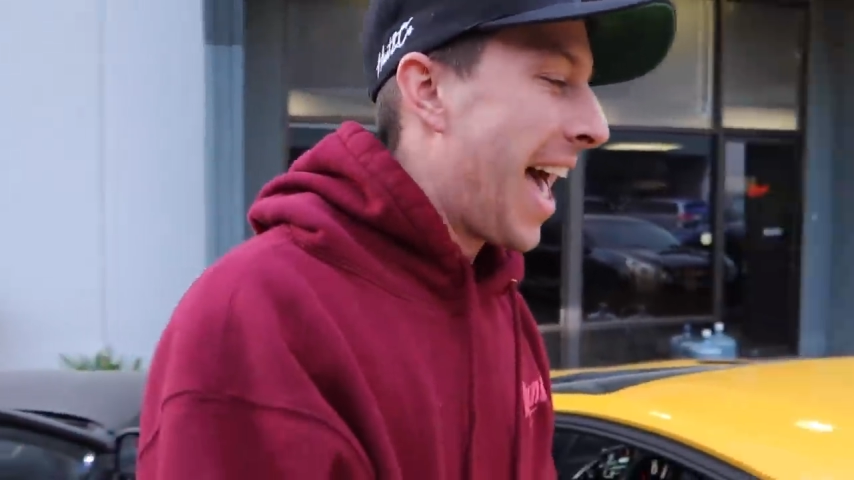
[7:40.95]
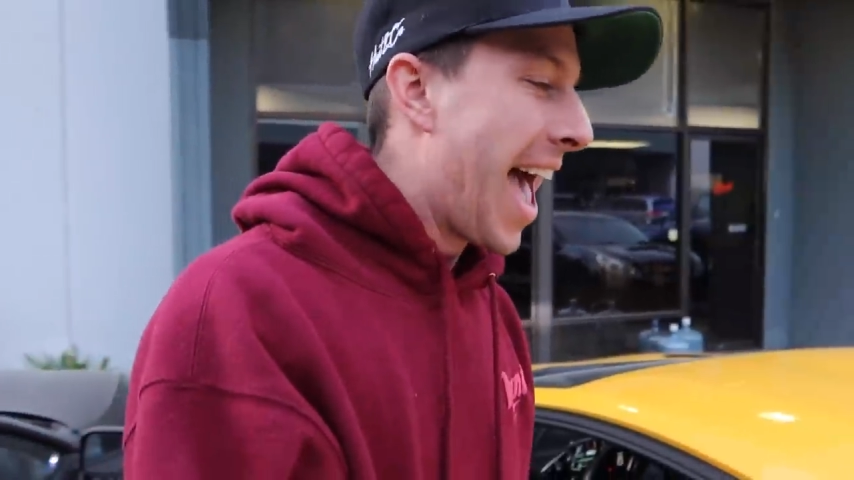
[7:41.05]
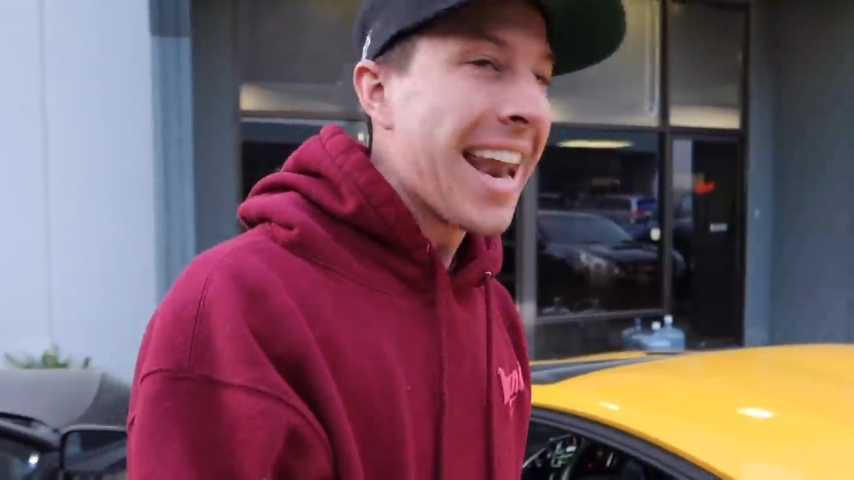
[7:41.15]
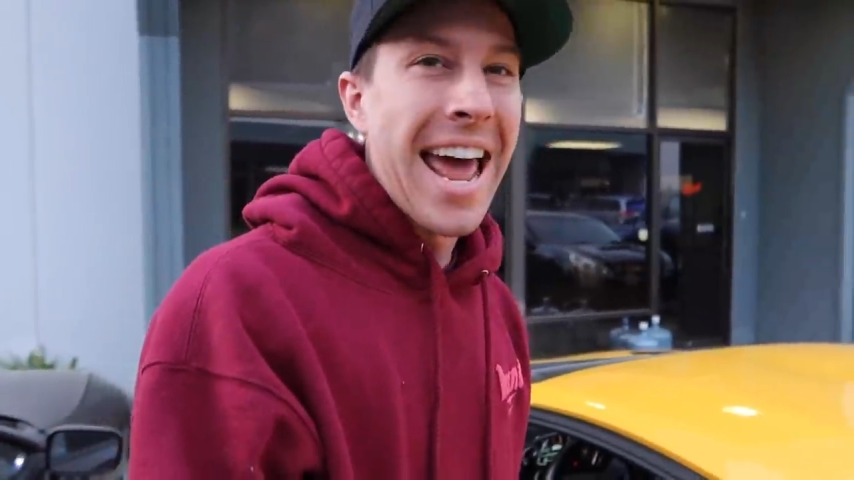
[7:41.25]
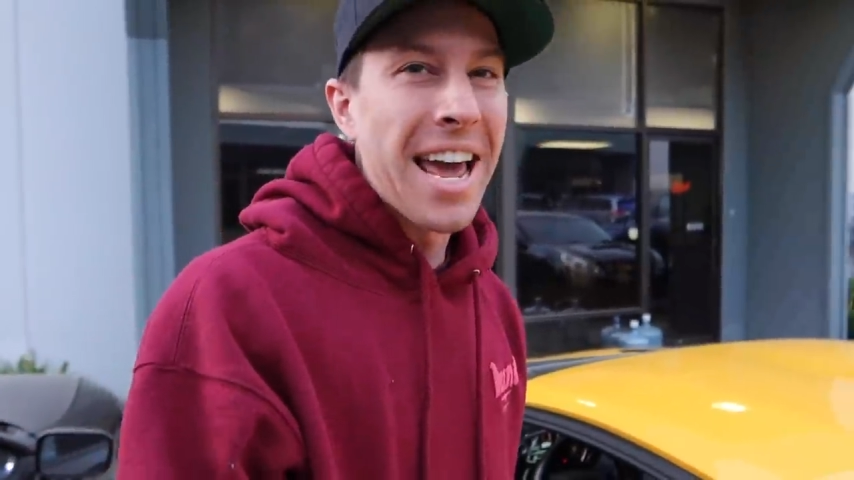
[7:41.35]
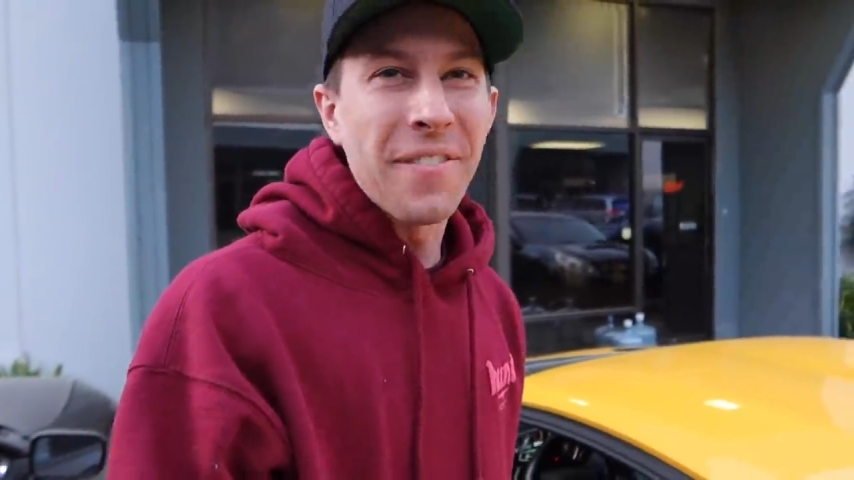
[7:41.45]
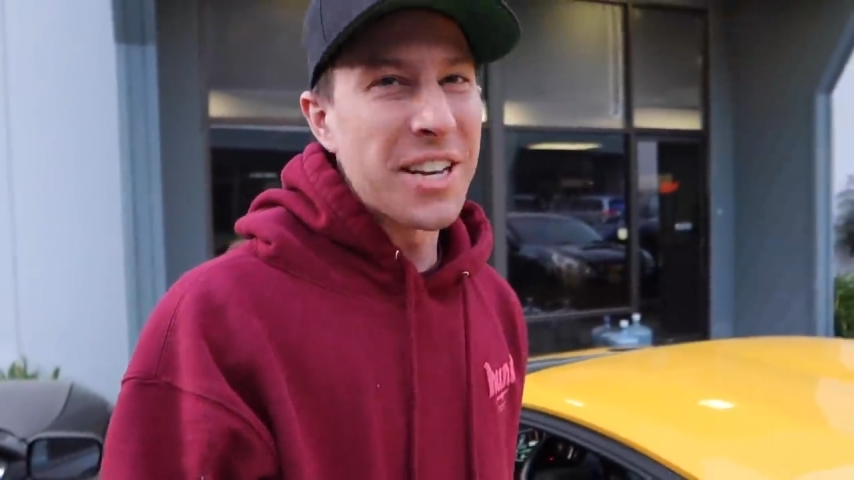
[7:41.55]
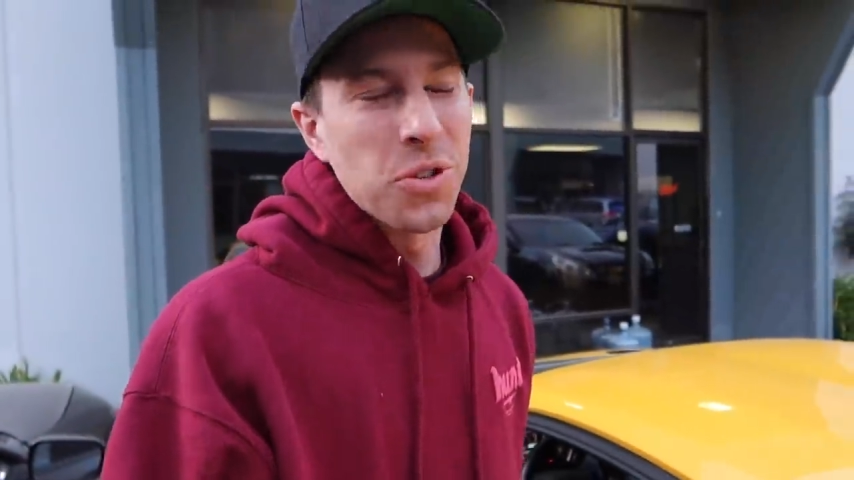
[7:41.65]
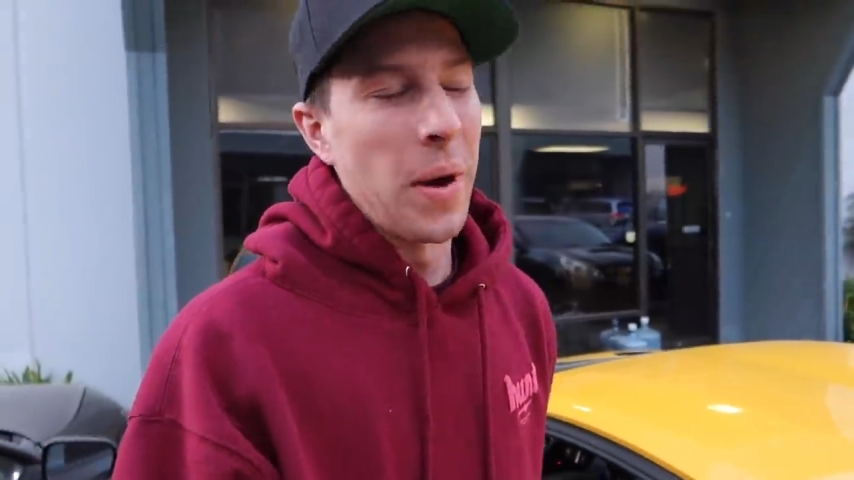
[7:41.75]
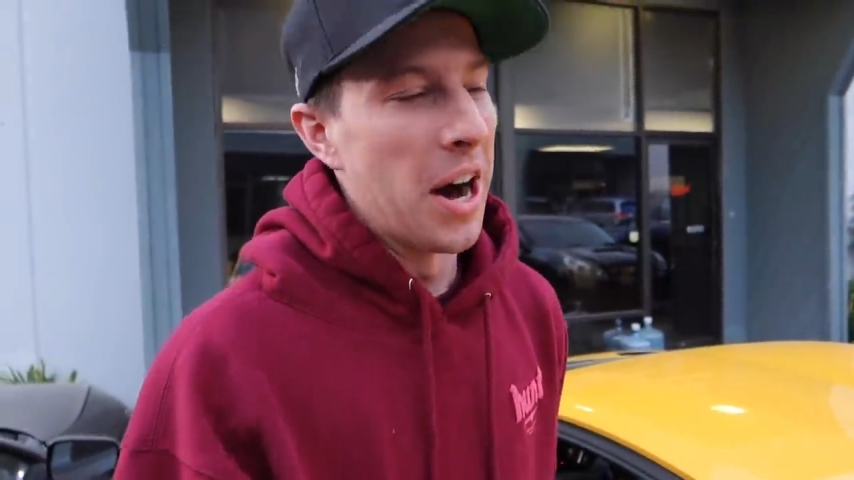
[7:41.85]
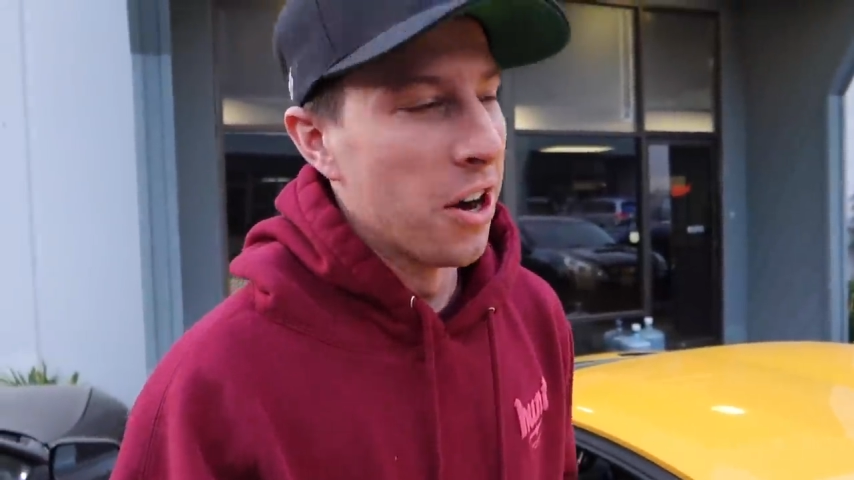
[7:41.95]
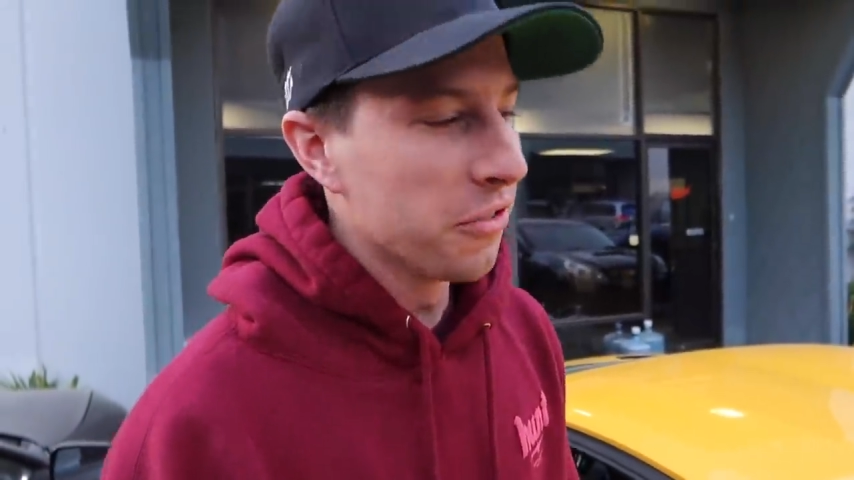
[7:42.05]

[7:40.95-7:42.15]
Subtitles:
NA V12.